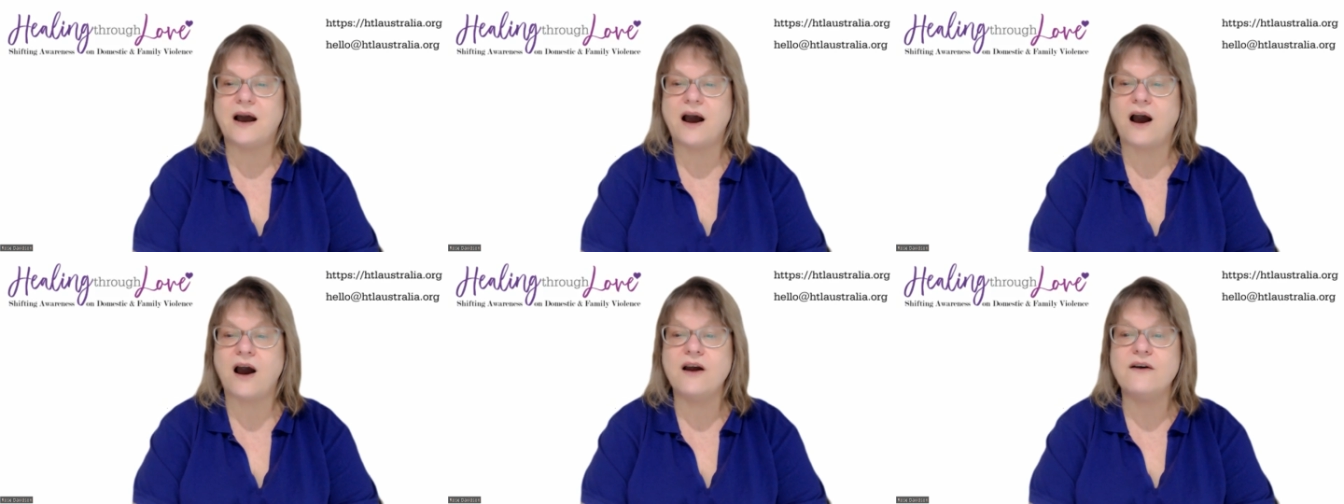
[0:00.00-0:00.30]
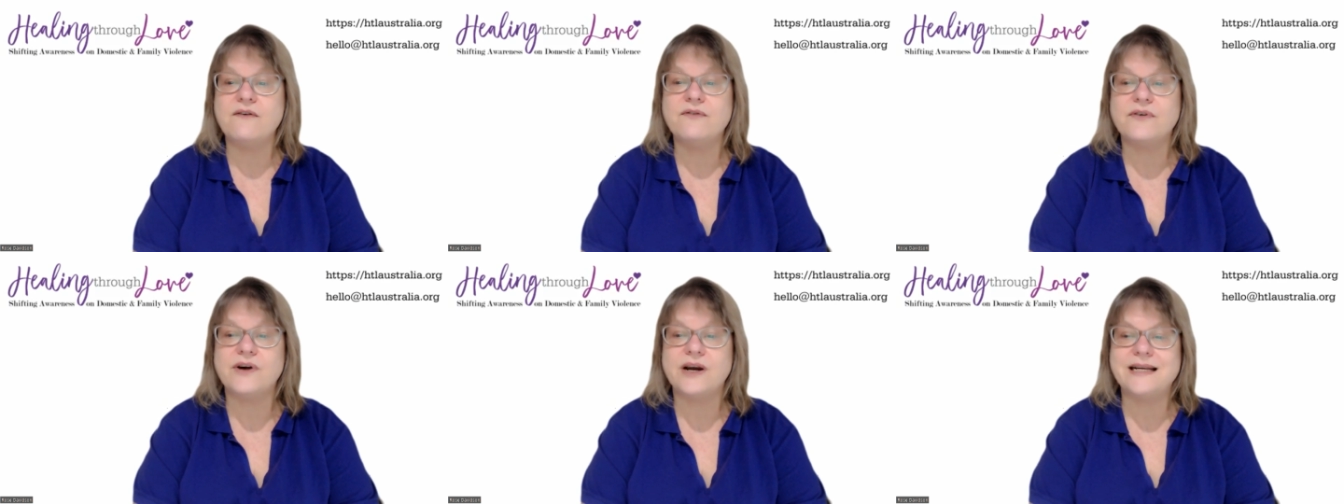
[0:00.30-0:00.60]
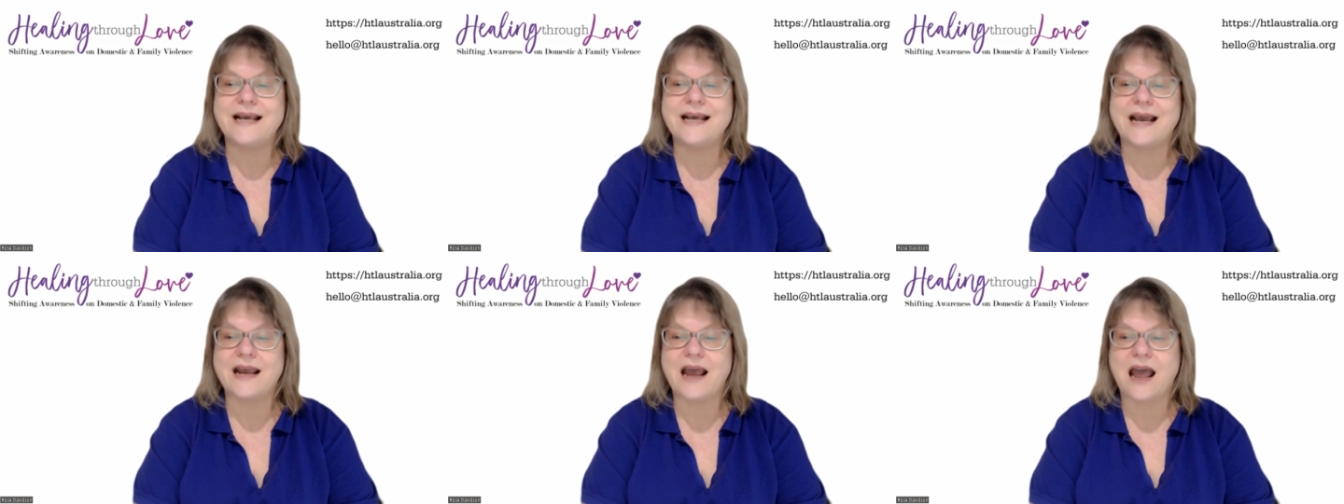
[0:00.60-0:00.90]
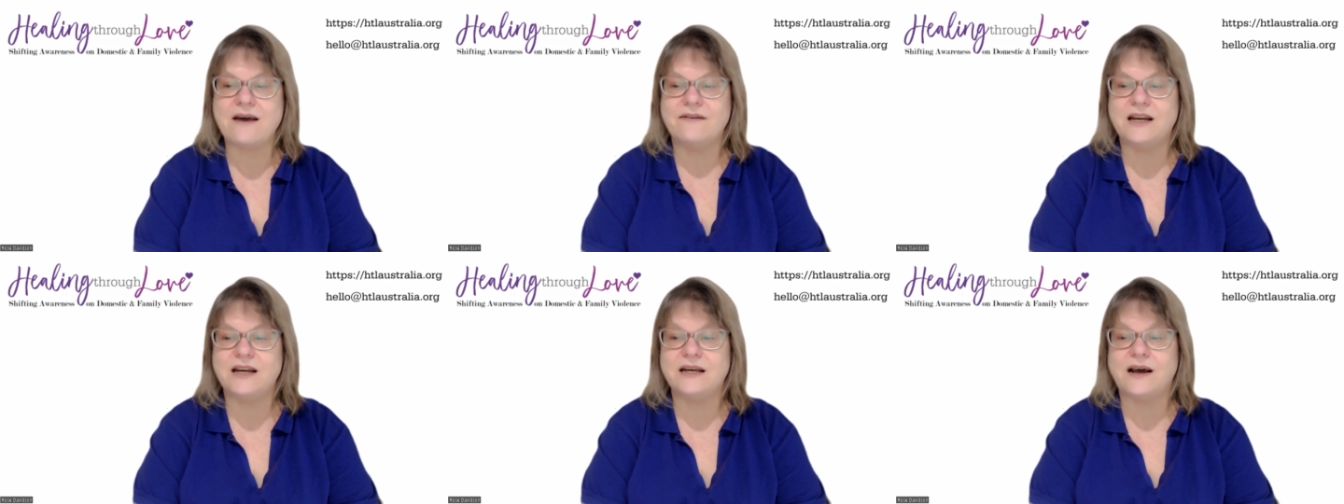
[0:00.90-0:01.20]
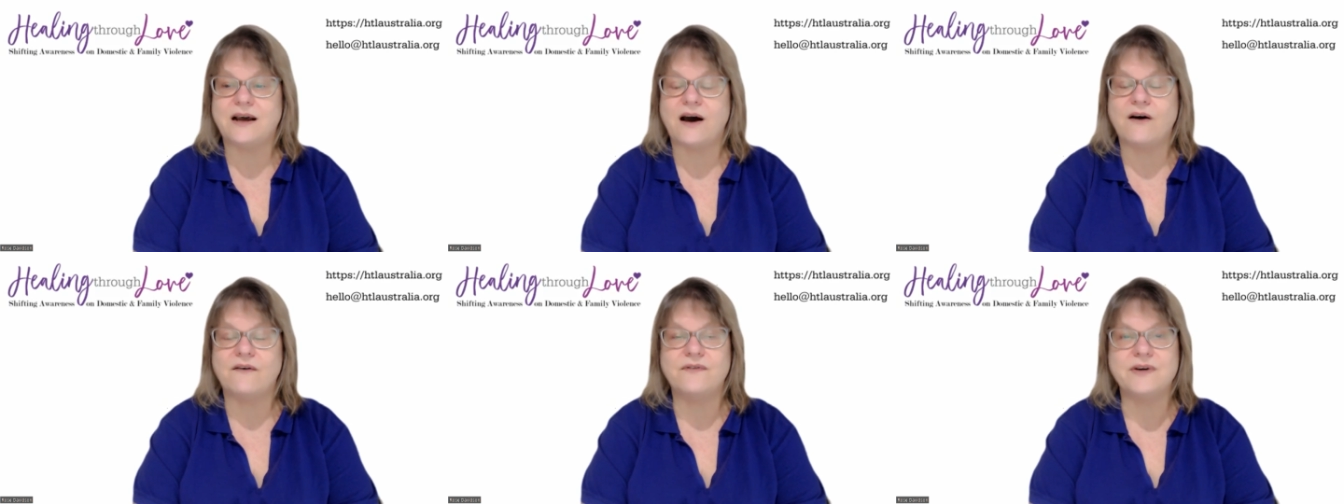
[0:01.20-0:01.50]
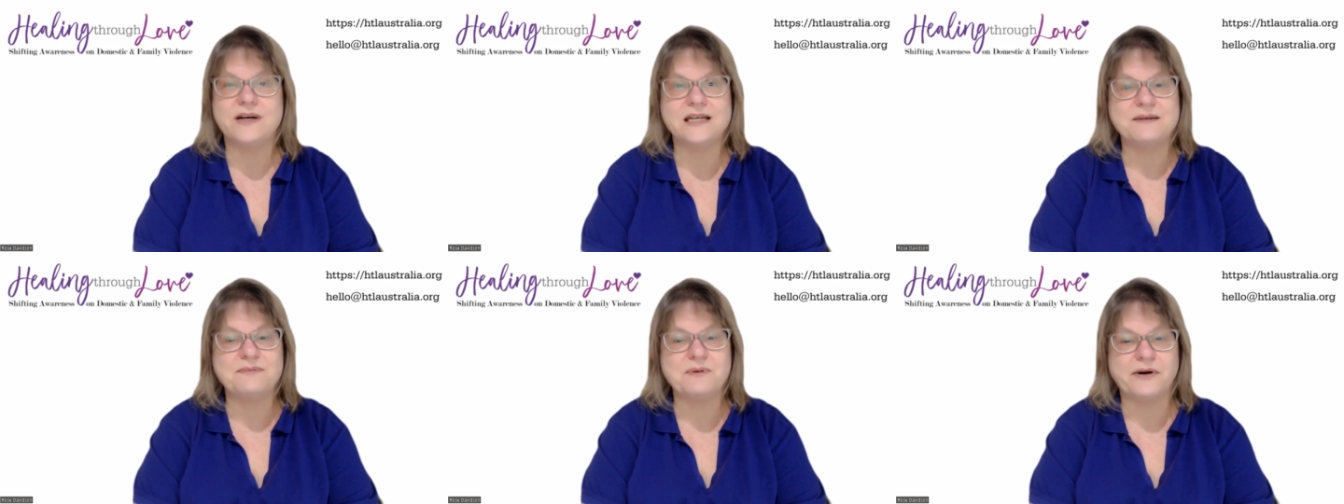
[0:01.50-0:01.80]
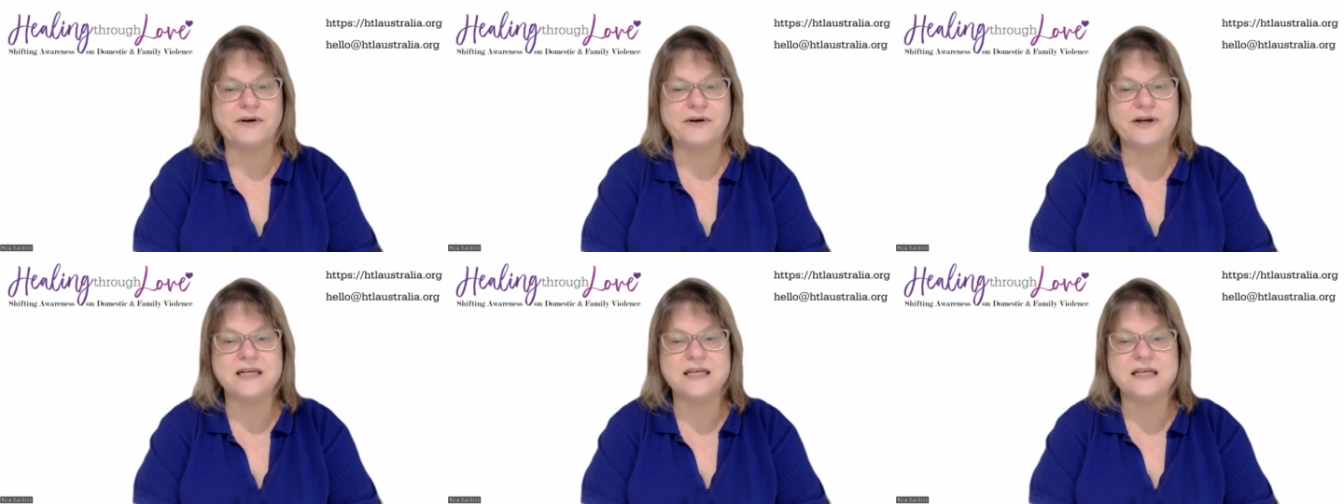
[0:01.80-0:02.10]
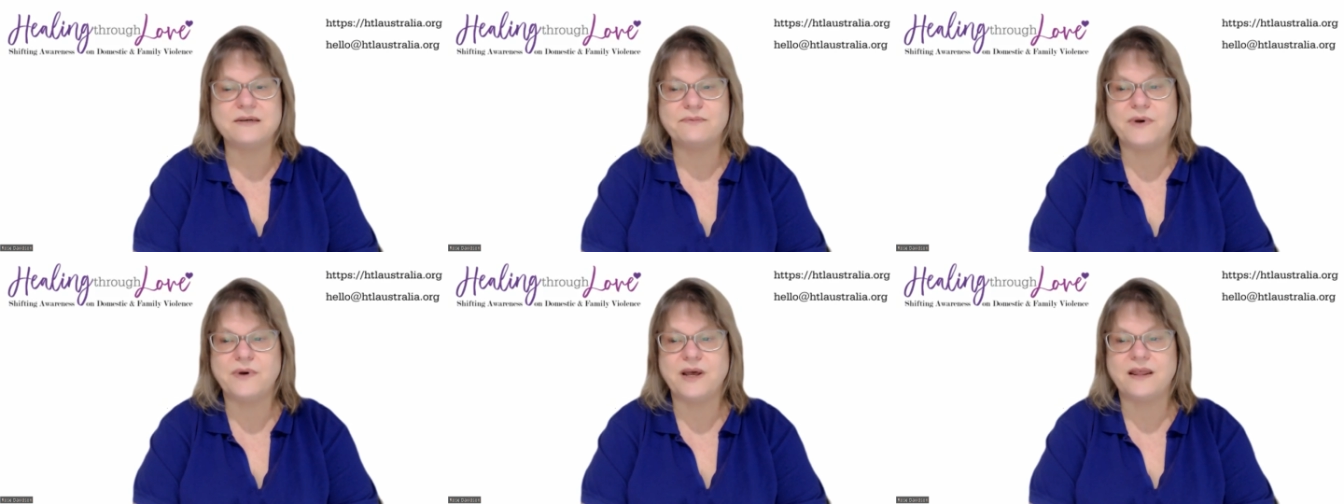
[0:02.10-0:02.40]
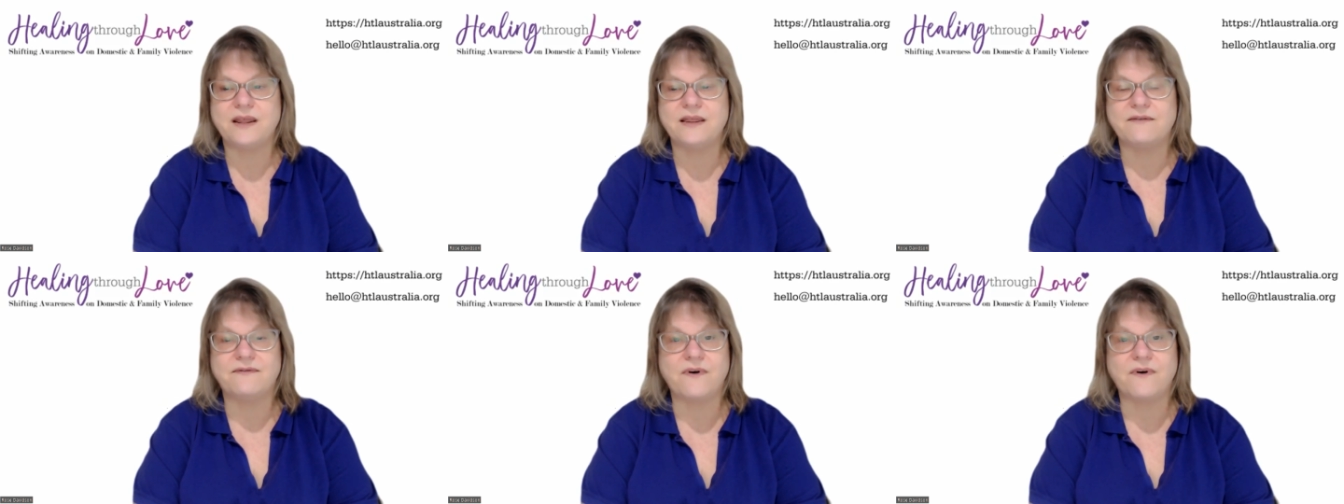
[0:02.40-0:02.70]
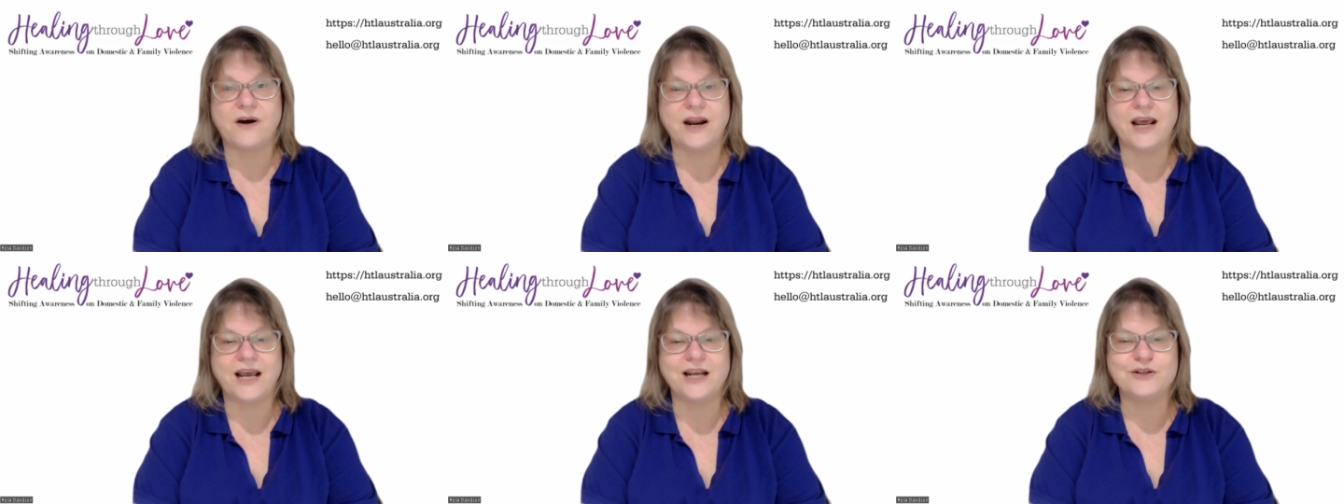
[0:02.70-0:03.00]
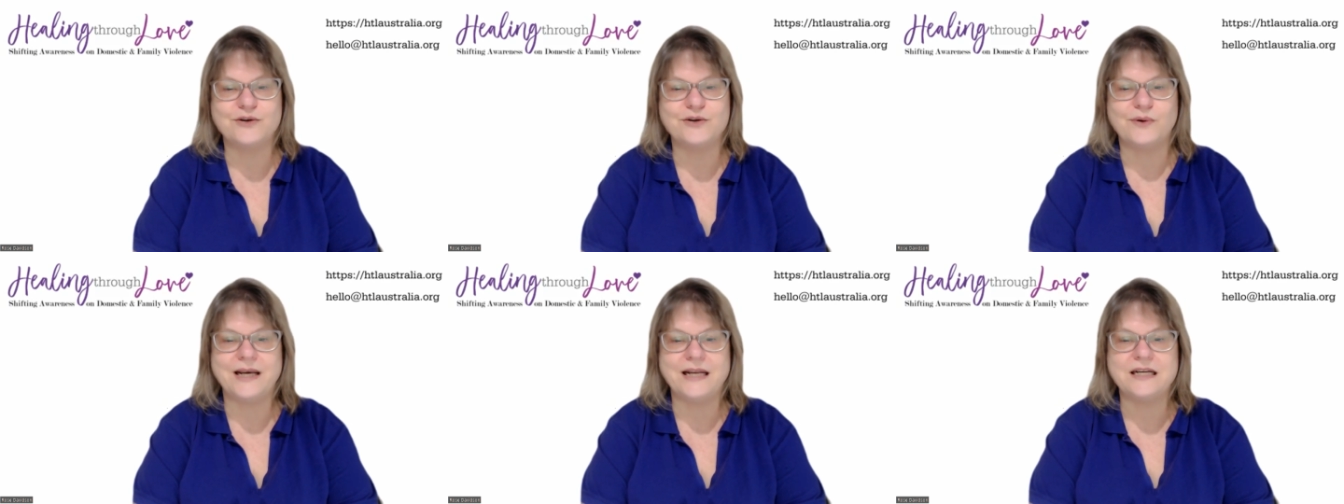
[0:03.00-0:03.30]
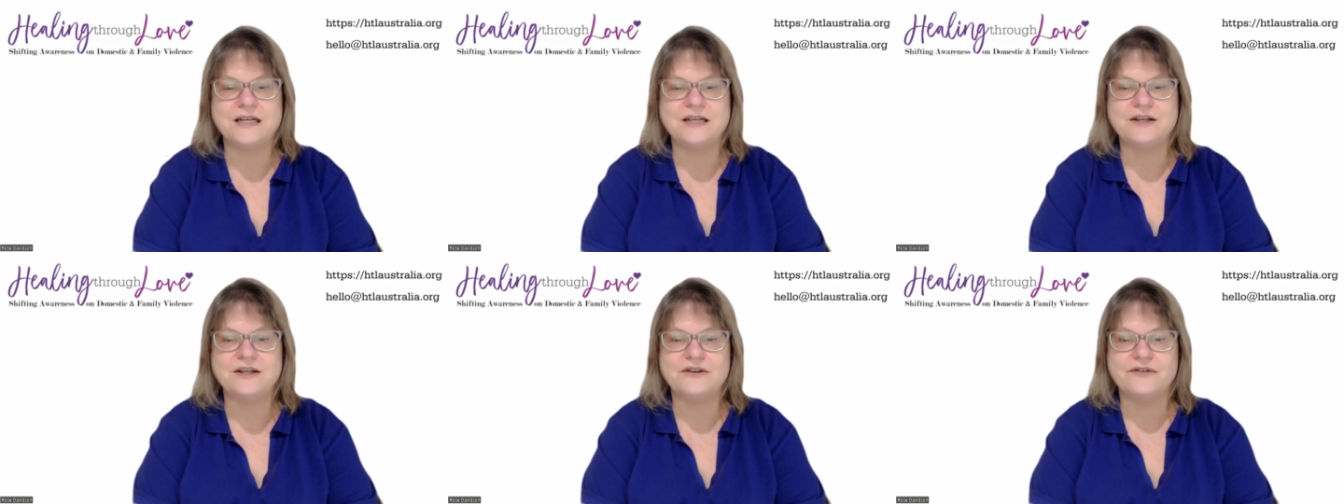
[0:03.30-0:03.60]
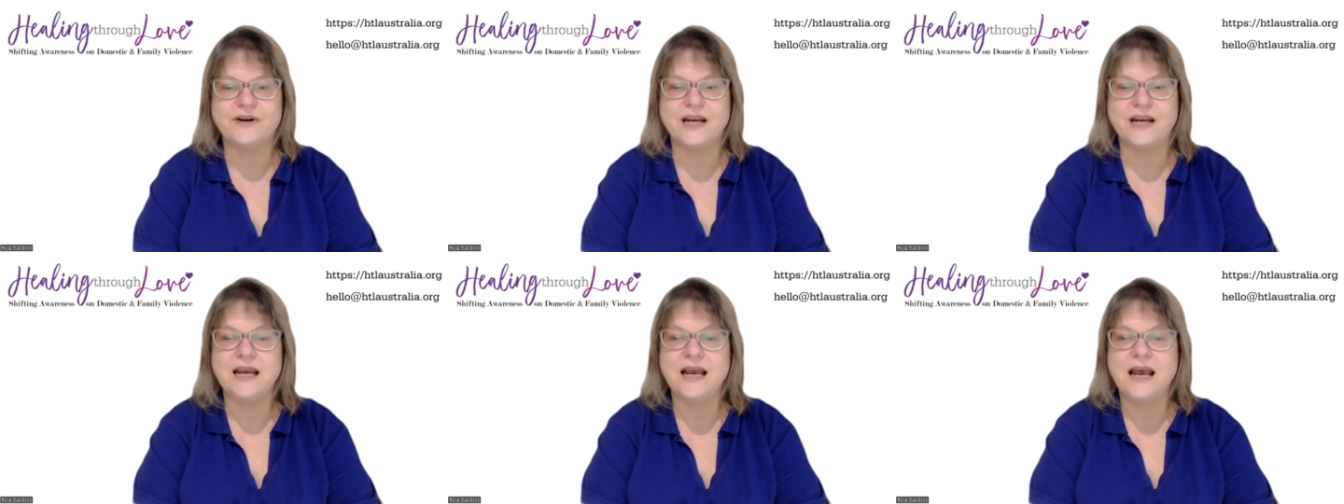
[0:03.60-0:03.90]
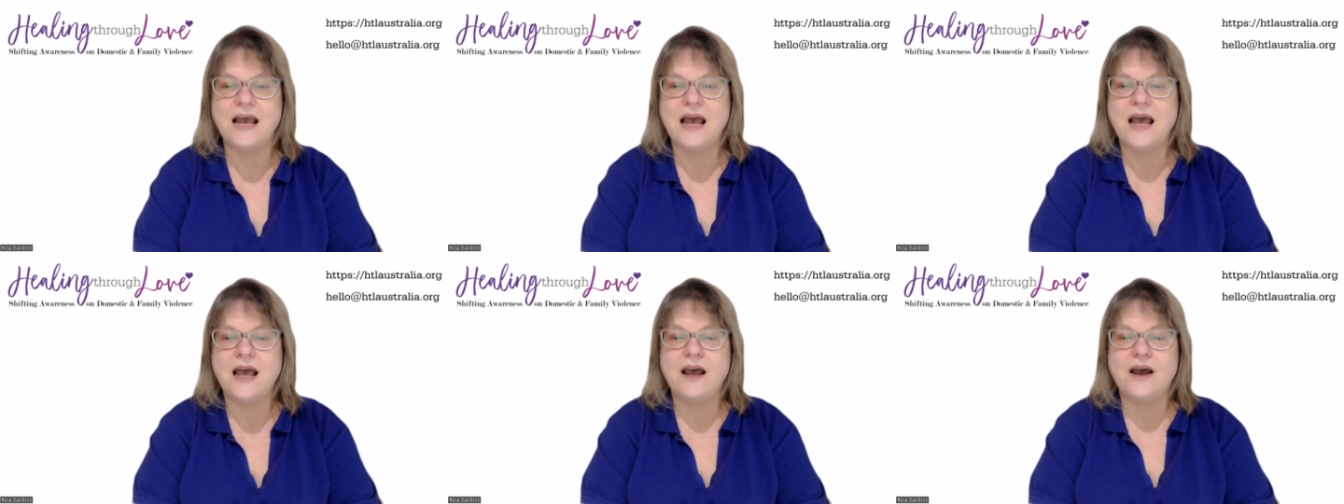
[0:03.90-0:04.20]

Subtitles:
over a decade of experience with the financial industry,